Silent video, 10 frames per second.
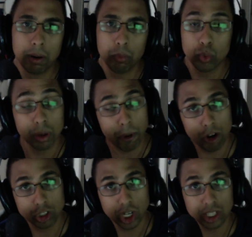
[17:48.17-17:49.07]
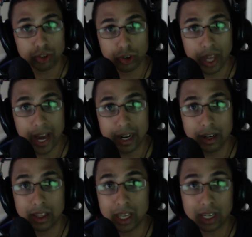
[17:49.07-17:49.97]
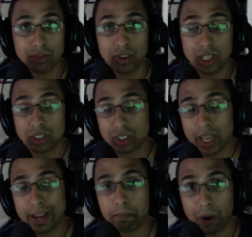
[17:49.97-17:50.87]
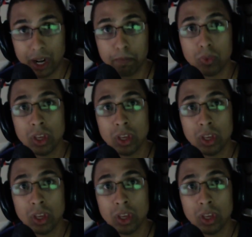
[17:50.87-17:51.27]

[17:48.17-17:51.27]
We apologize for that, the inconvenience in that, but